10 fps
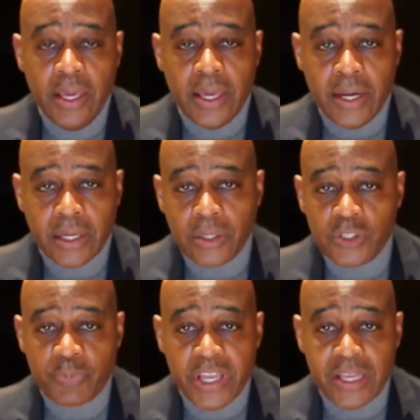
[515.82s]
It
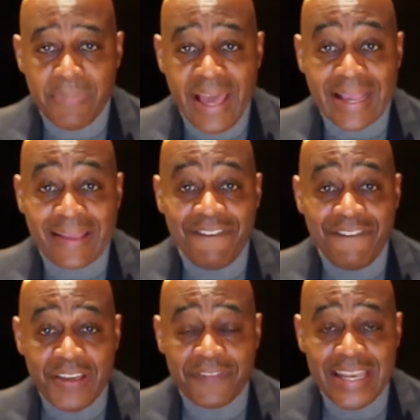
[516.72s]
includes bringing back
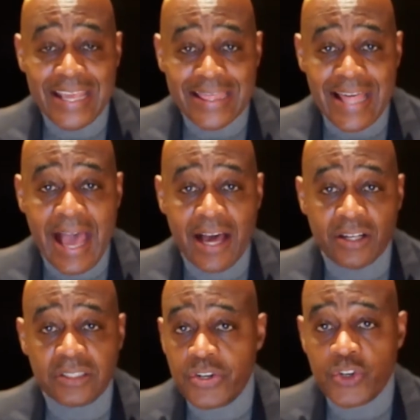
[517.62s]

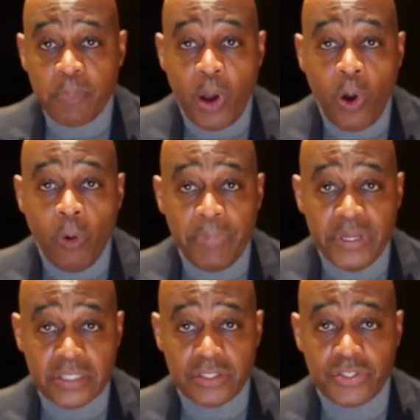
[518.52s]
50,000 small
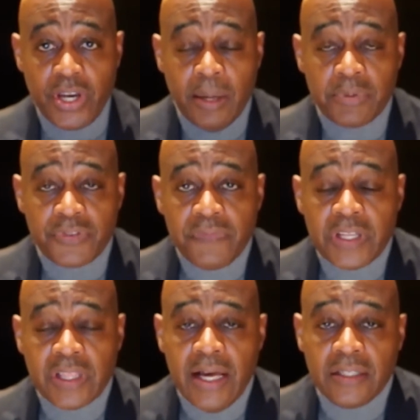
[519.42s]
business jobs,
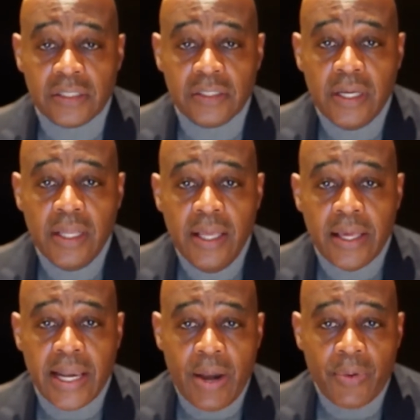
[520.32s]
50,000.
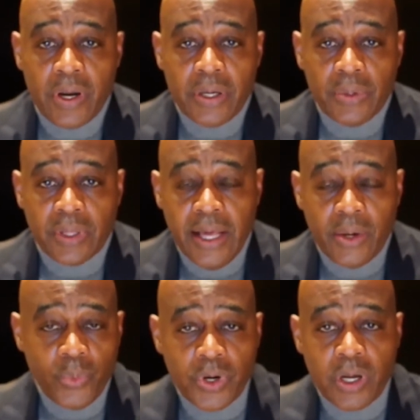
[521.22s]
And how are we going to do
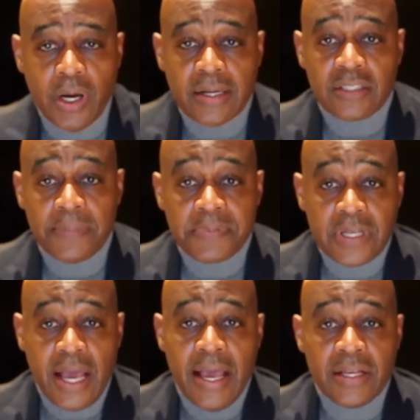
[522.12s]
that? We're going to
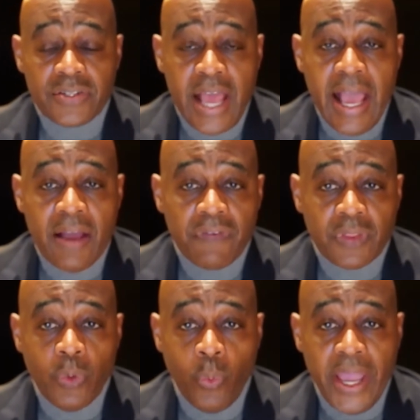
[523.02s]
subsidize half
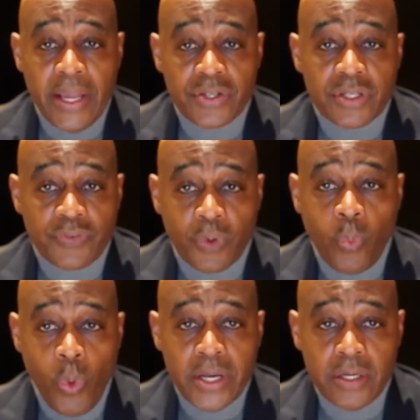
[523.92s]
of the wages for
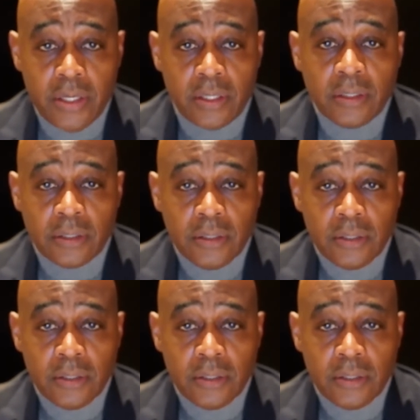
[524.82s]
1 year,